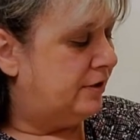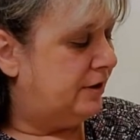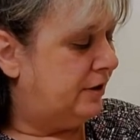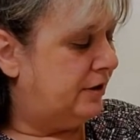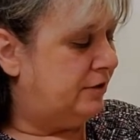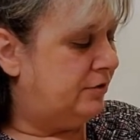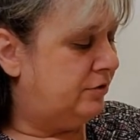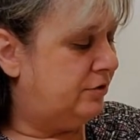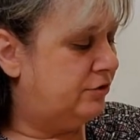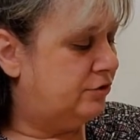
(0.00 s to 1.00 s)
And
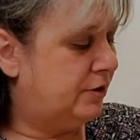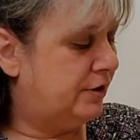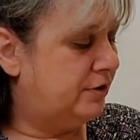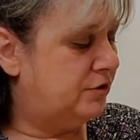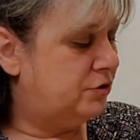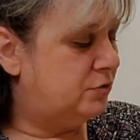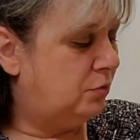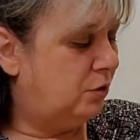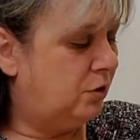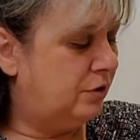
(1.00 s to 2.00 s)
trying to
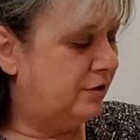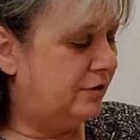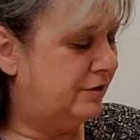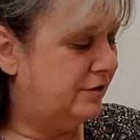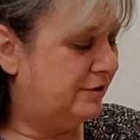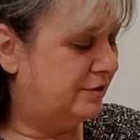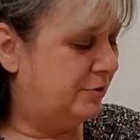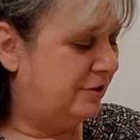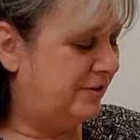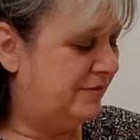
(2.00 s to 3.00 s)
walk a little
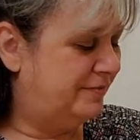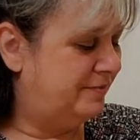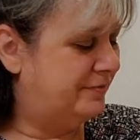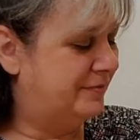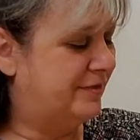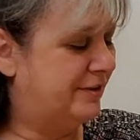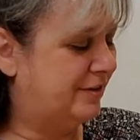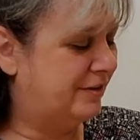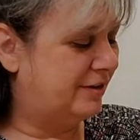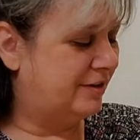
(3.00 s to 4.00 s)
bit.
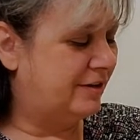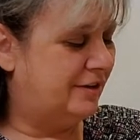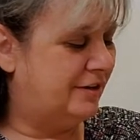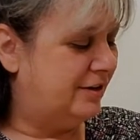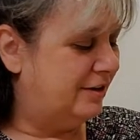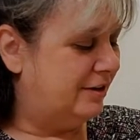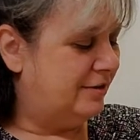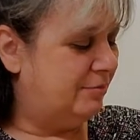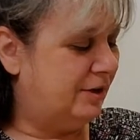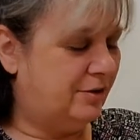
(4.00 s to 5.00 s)
Like
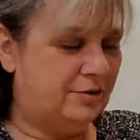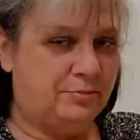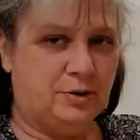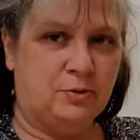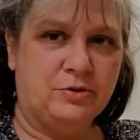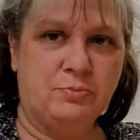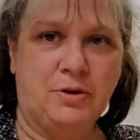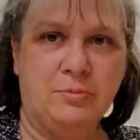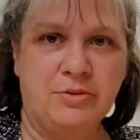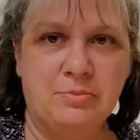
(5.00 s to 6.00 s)
my worst
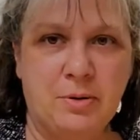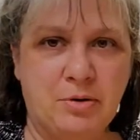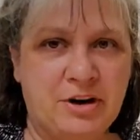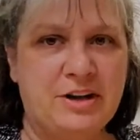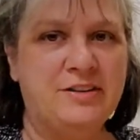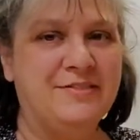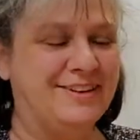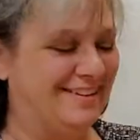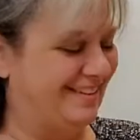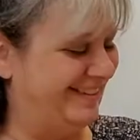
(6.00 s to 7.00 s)
problem is my brain.
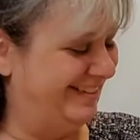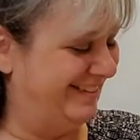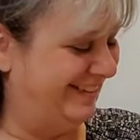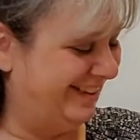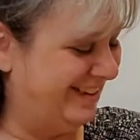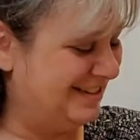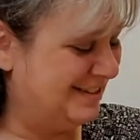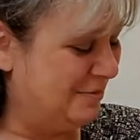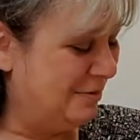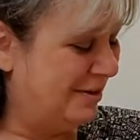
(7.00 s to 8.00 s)
It's
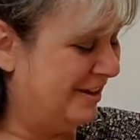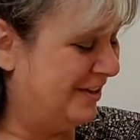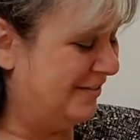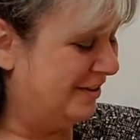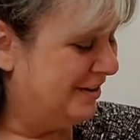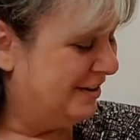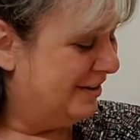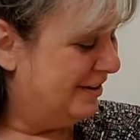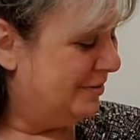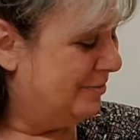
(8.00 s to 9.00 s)
not my knee,
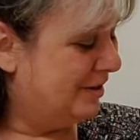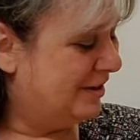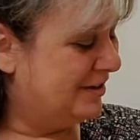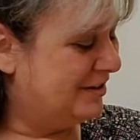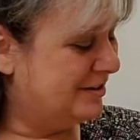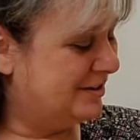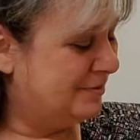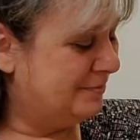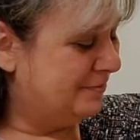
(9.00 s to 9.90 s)
because